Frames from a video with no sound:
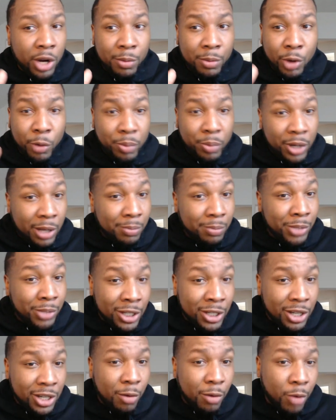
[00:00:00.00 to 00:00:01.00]
I'm hoping that
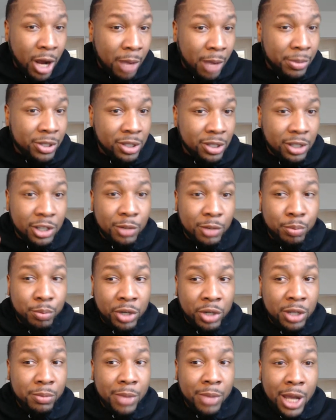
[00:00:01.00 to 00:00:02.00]
Bijan Robinson can
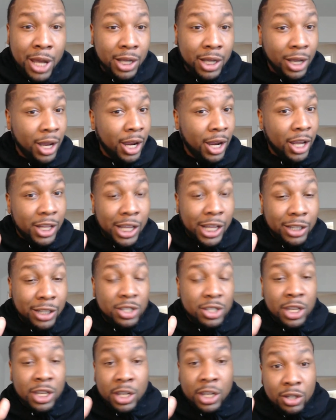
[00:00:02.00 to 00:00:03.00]
bring back that
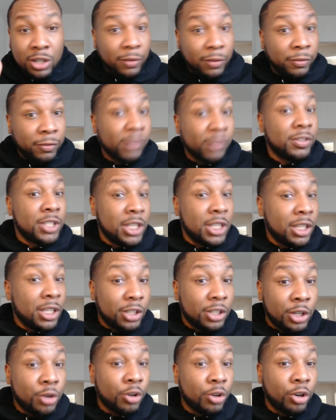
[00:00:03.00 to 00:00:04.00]
10 to
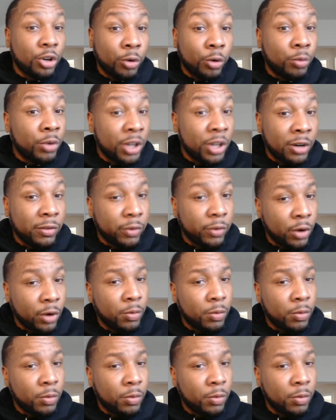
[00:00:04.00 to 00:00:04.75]
15 year career for